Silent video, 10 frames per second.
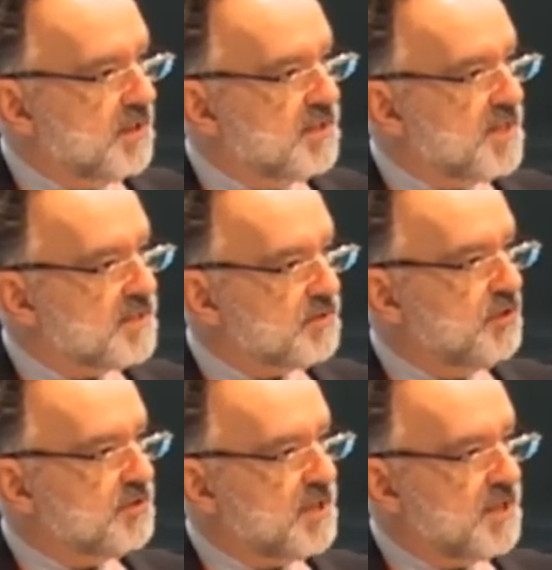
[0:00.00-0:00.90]
And that's
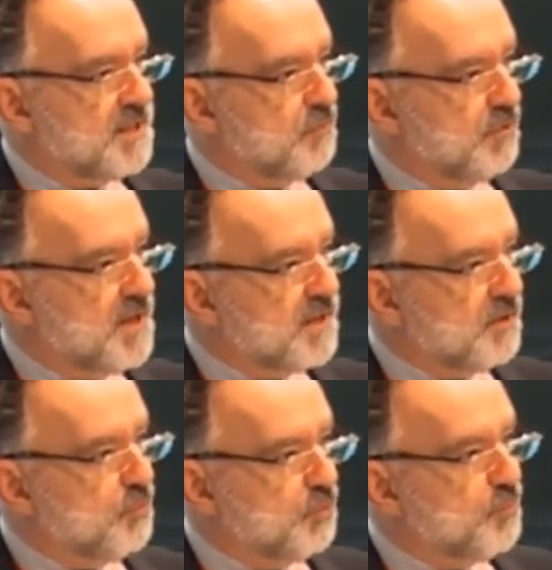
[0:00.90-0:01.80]
the slide I would
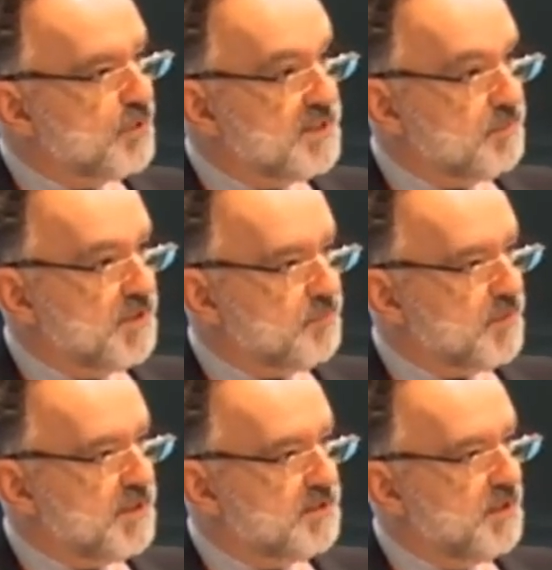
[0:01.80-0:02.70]
like you to please, please,
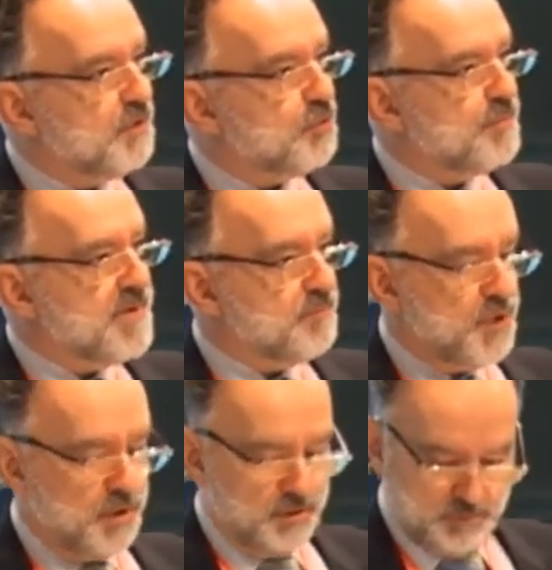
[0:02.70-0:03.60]
please
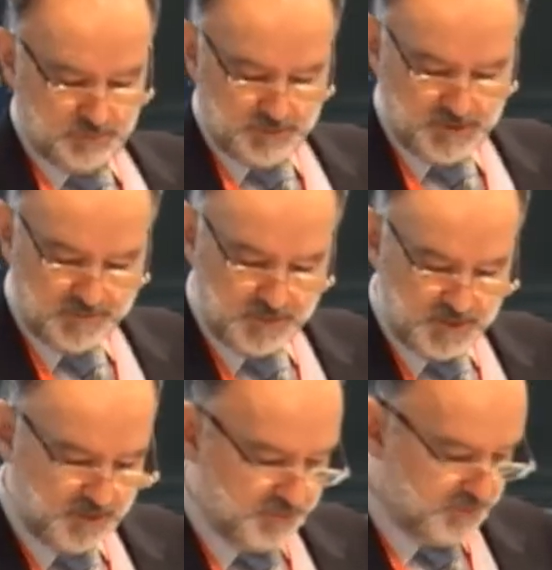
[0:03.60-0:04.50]
remember
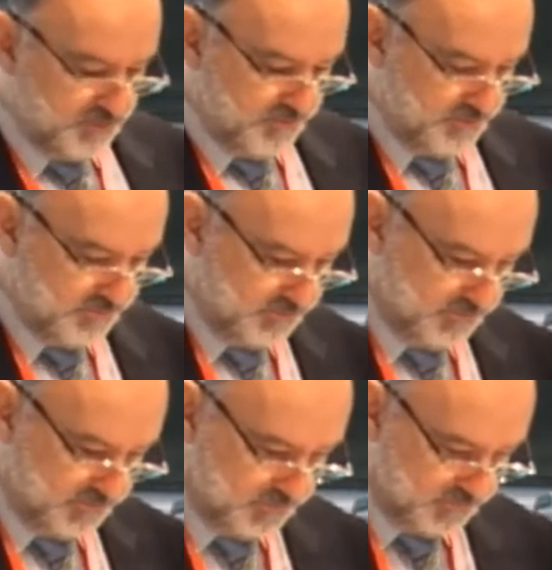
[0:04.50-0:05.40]
after this.
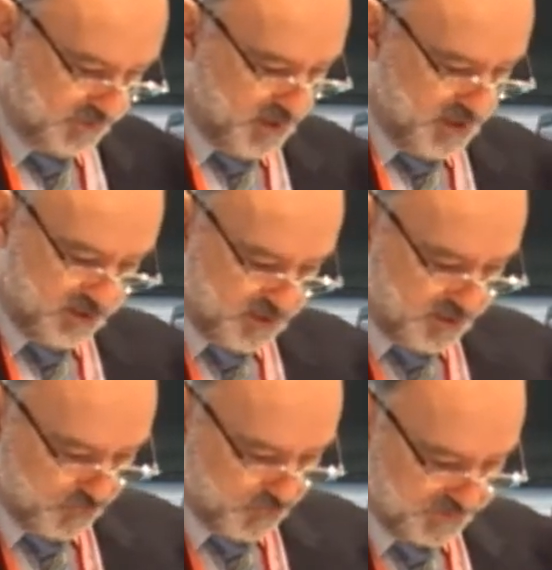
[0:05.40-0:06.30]

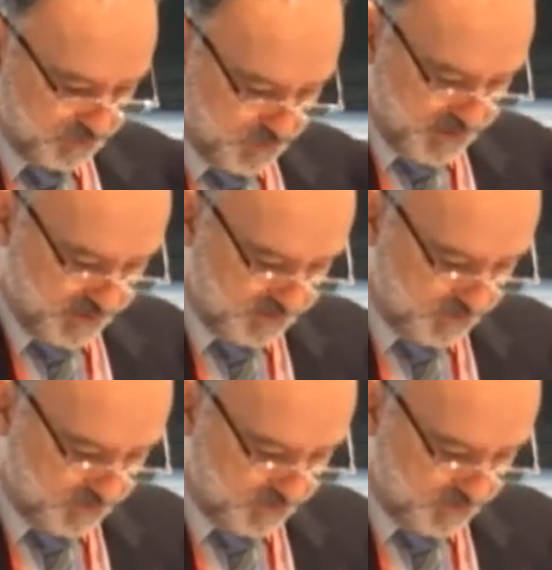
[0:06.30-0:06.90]
I'm losing track